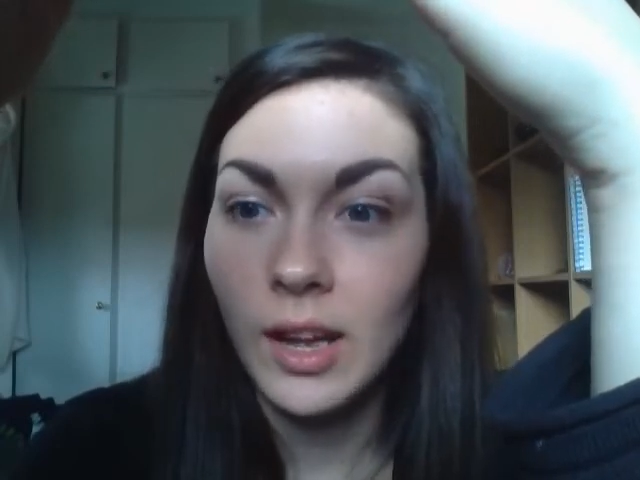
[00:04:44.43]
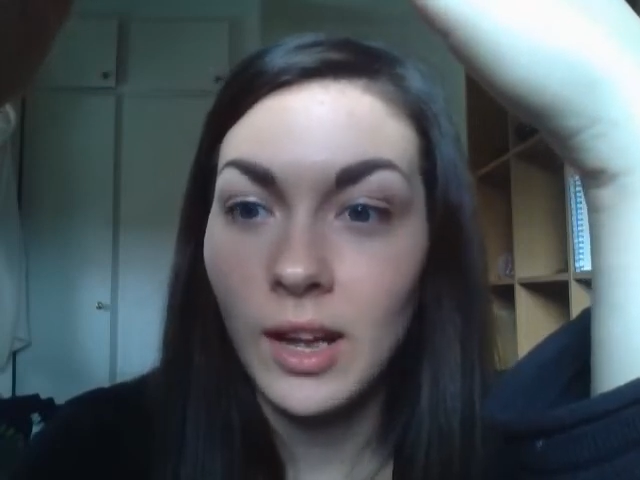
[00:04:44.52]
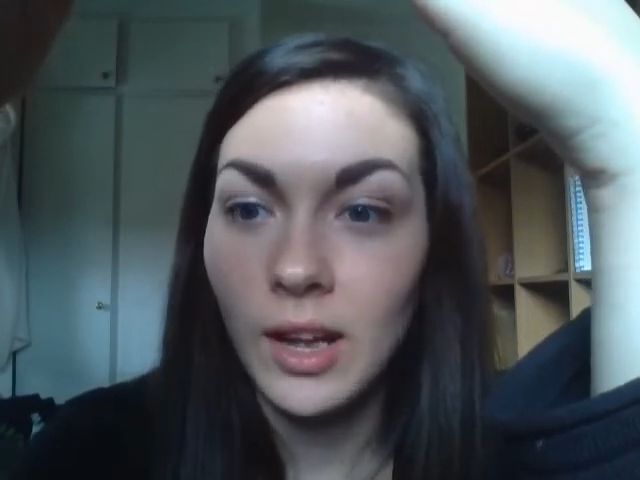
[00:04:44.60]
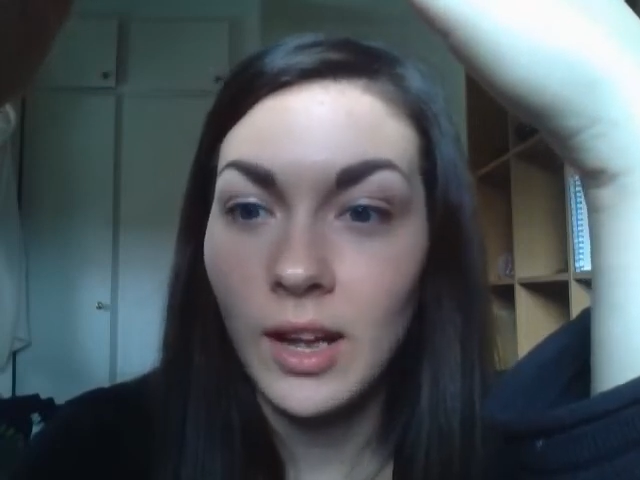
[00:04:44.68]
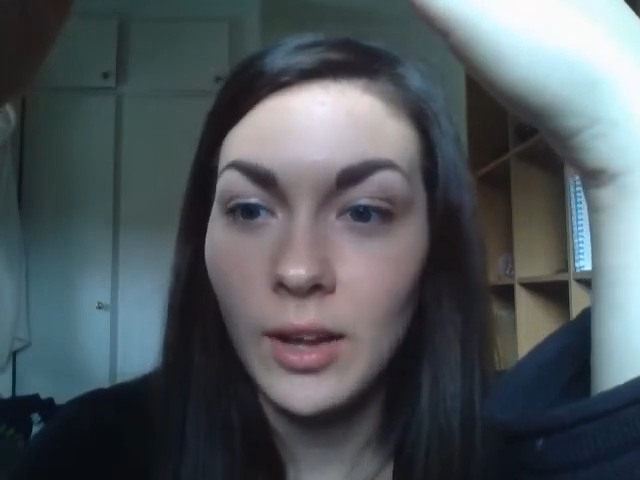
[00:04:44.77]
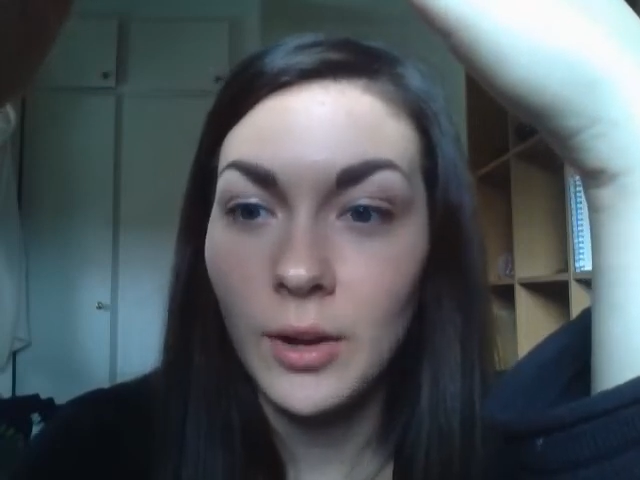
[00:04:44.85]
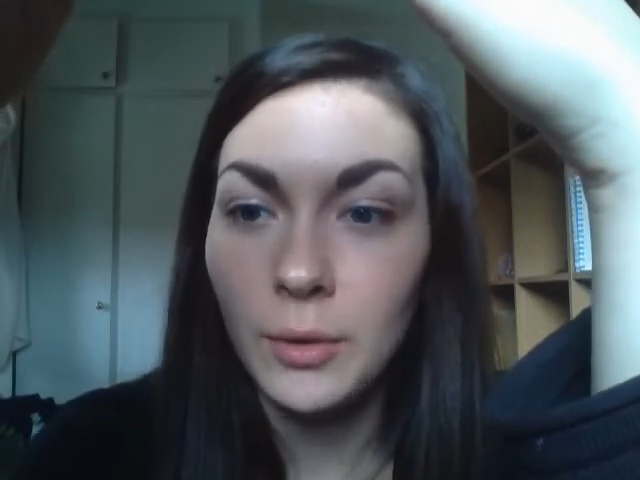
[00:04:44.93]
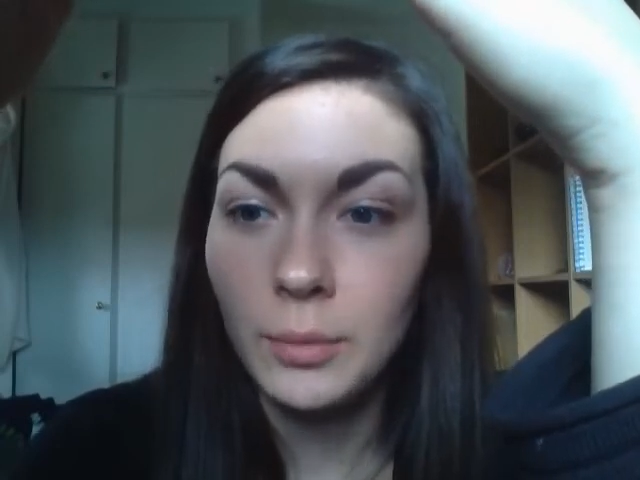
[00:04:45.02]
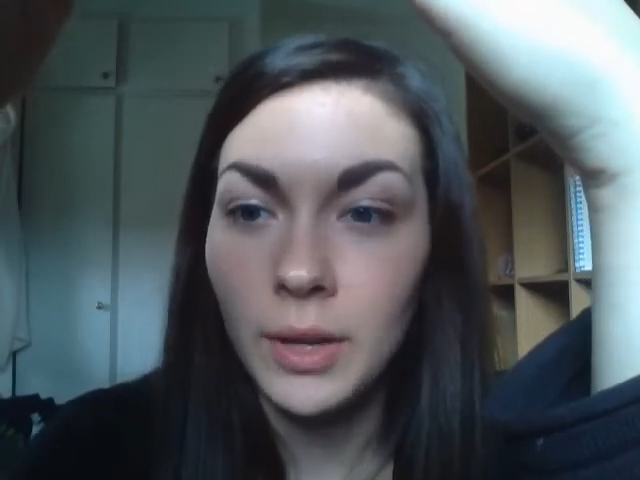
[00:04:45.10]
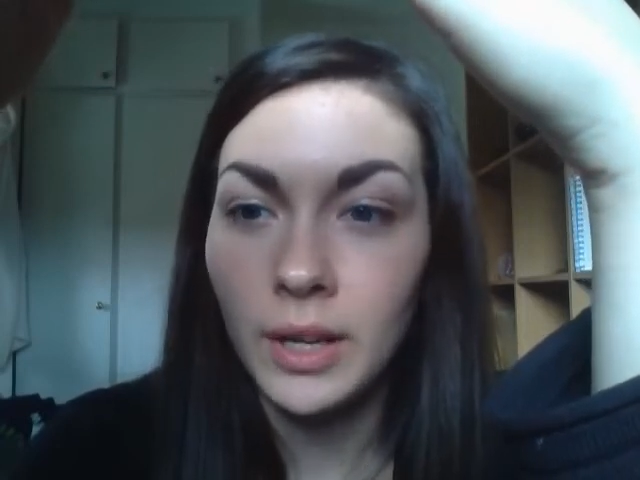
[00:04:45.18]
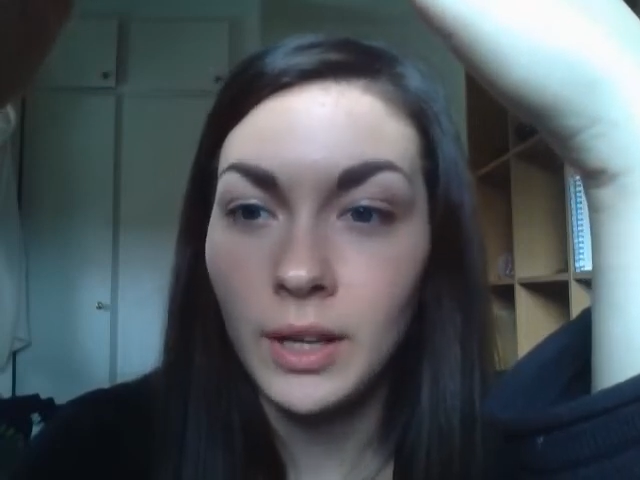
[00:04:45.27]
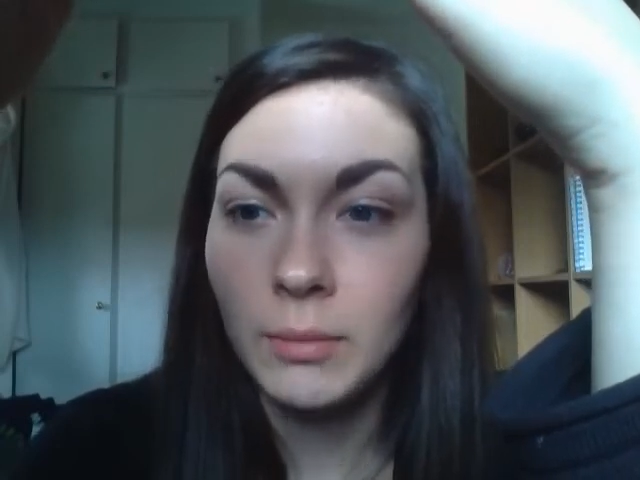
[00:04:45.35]
I hope
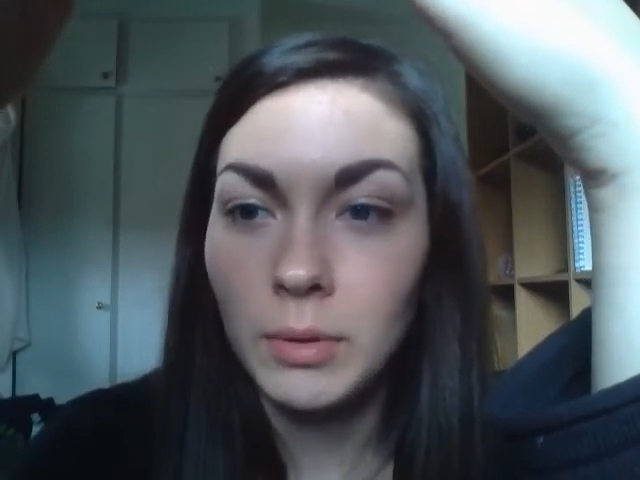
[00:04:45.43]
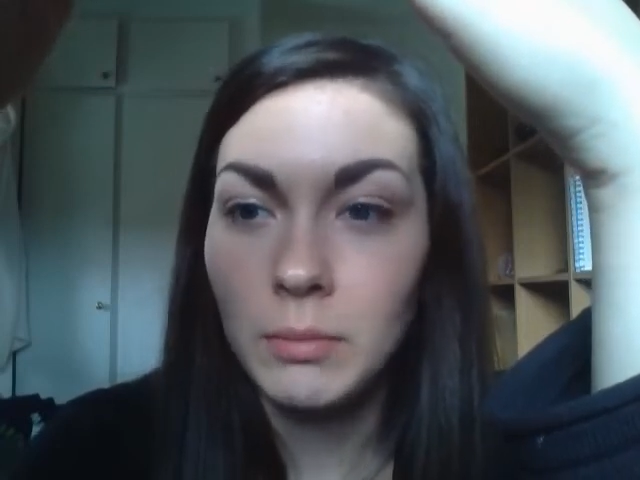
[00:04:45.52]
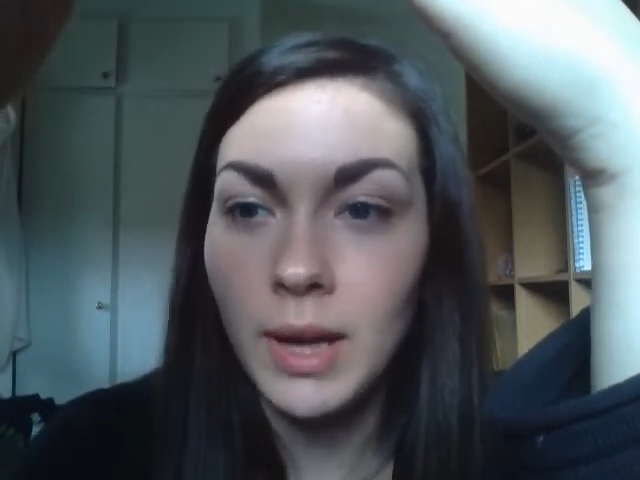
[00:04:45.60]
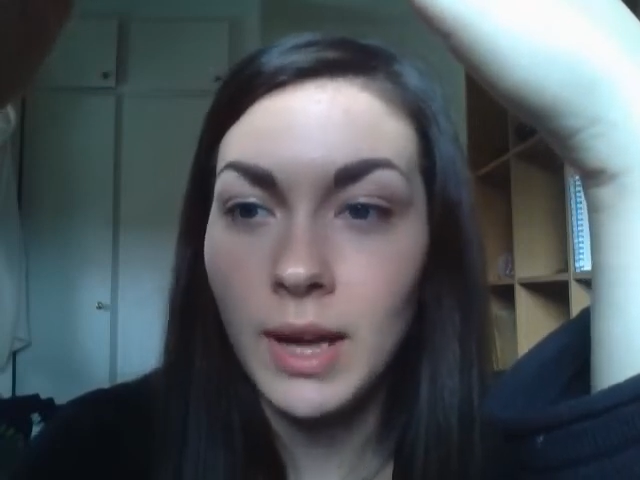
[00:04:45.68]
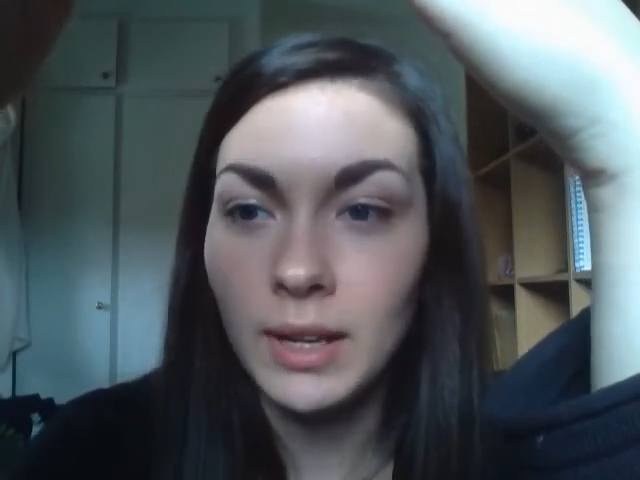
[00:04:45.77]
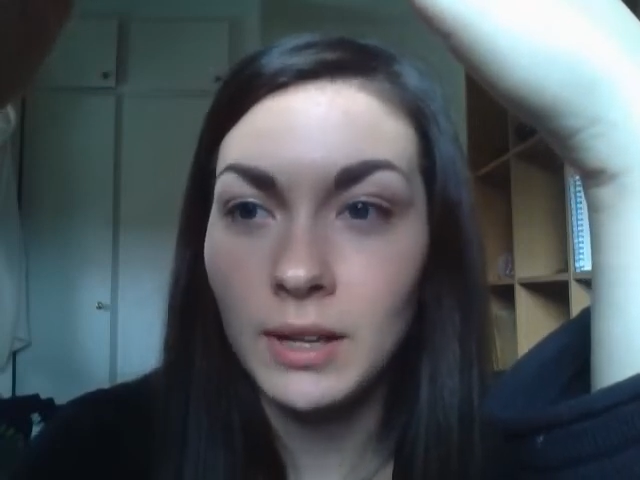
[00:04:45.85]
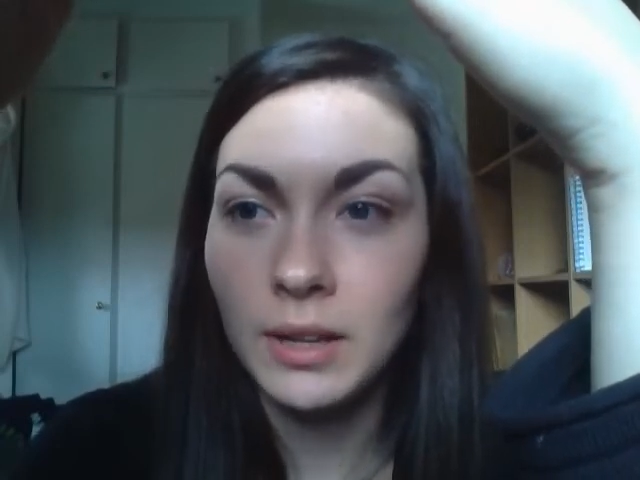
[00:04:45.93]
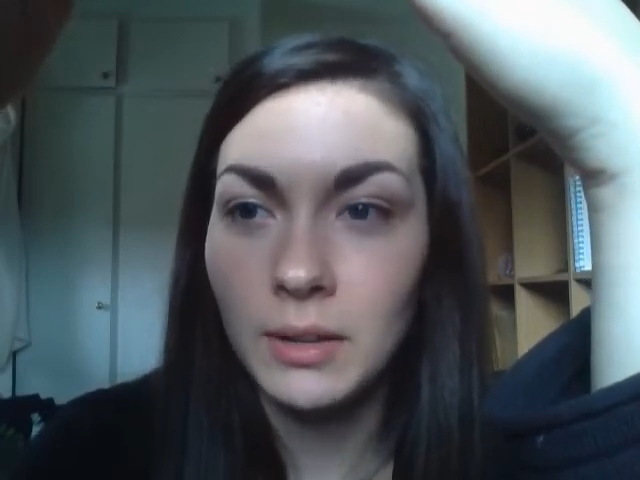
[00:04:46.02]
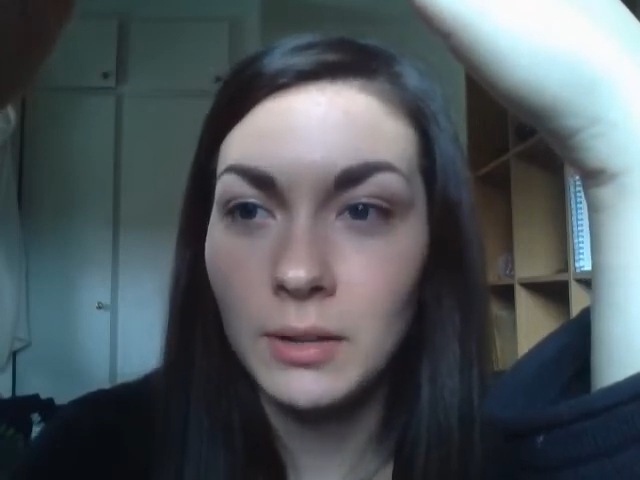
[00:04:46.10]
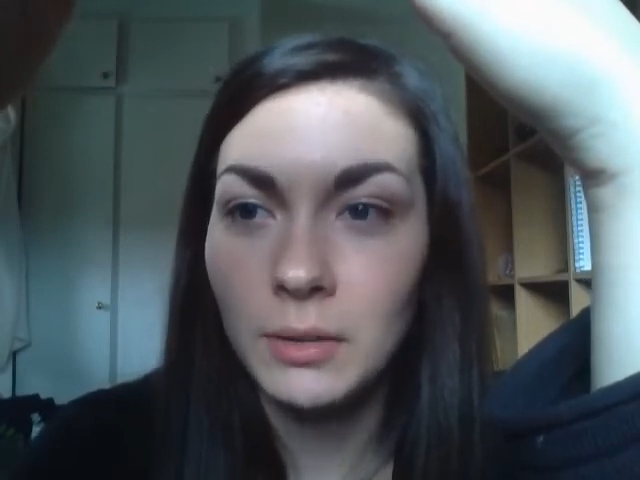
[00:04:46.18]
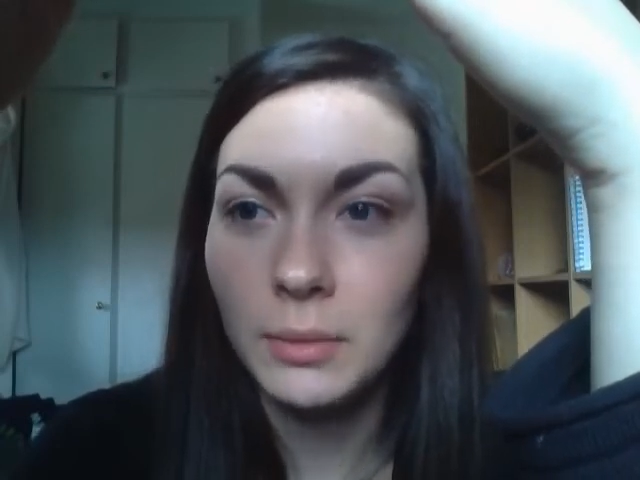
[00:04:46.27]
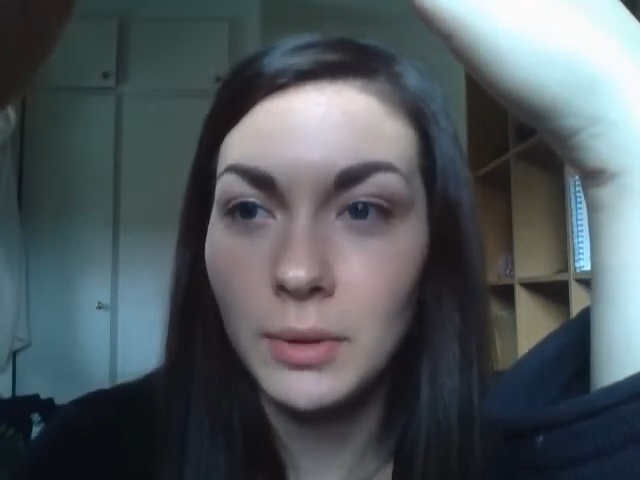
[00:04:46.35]
that I can be
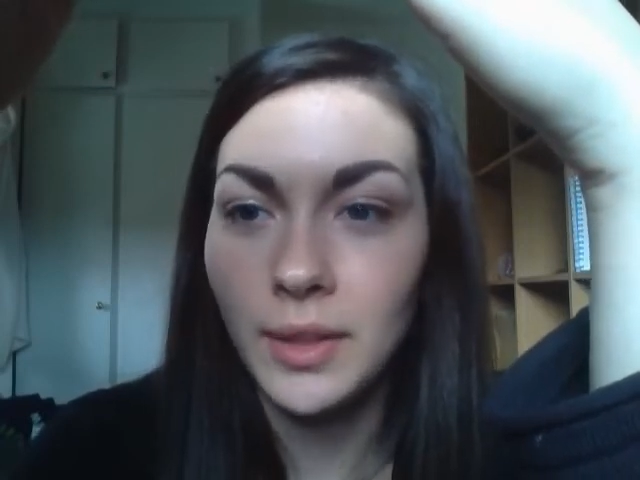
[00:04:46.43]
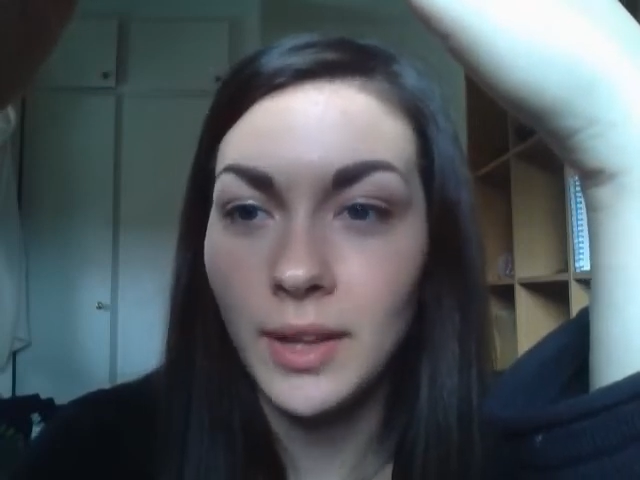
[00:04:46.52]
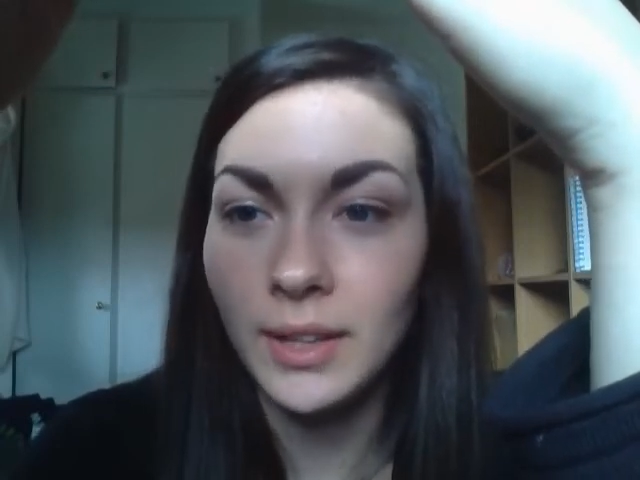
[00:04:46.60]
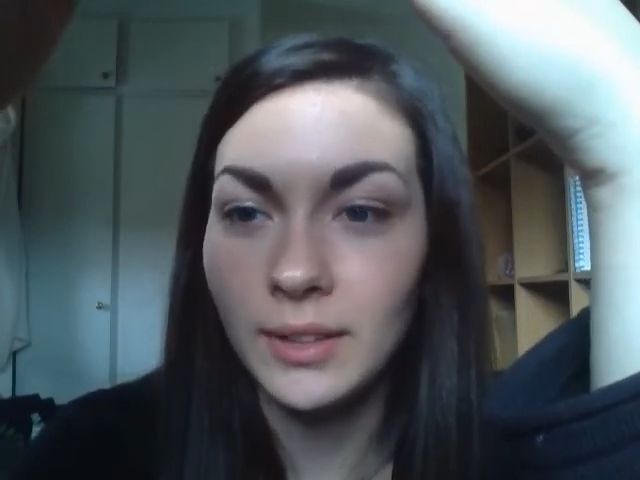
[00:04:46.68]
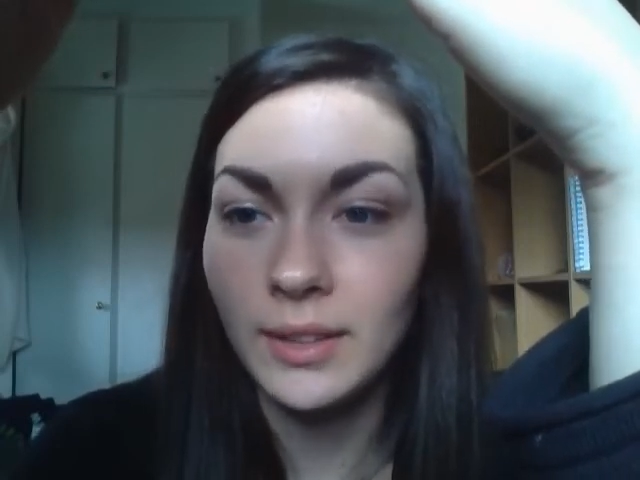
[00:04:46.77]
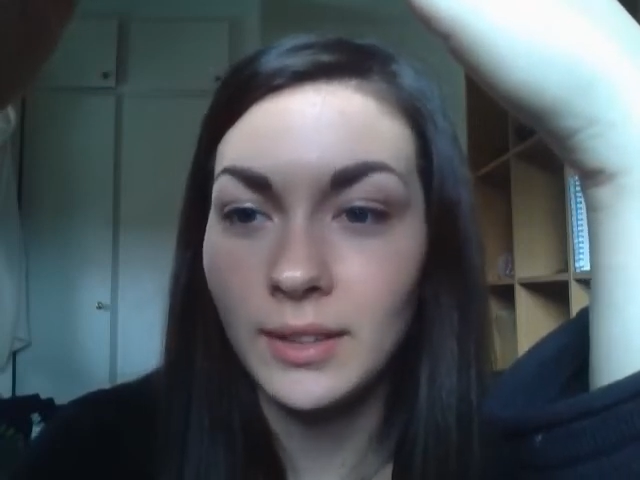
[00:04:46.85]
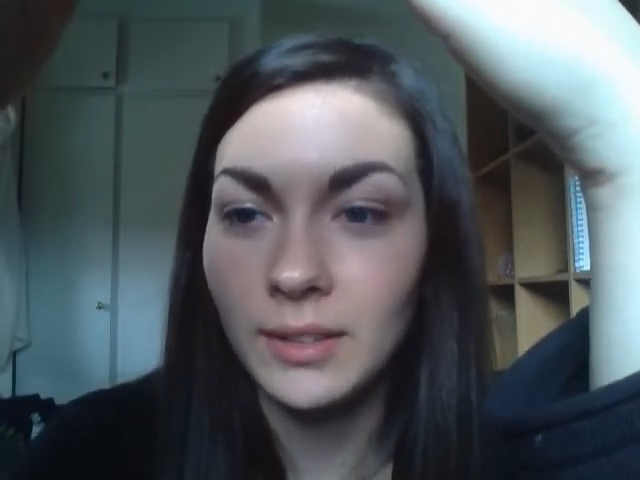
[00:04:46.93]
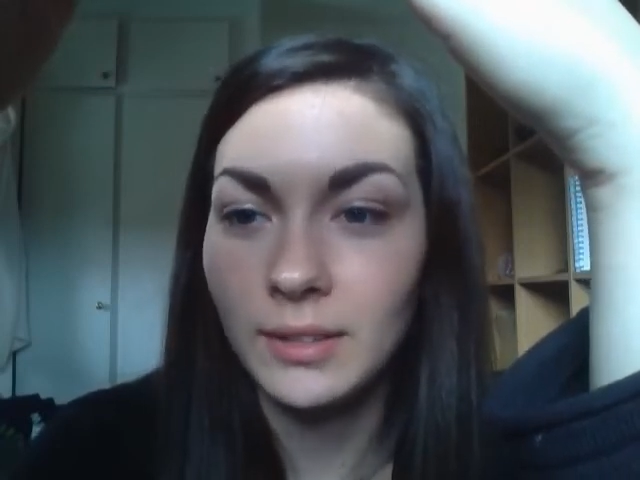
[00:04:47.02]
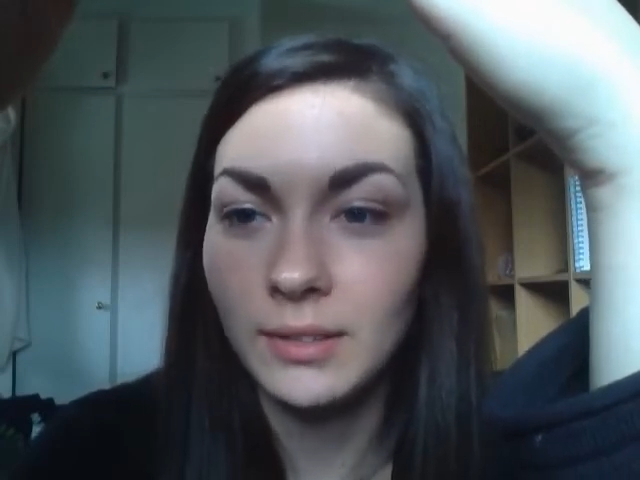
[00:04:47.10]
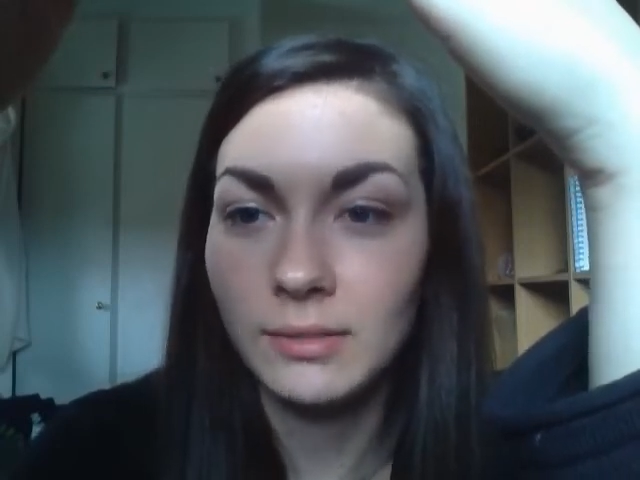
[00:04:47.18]
back with that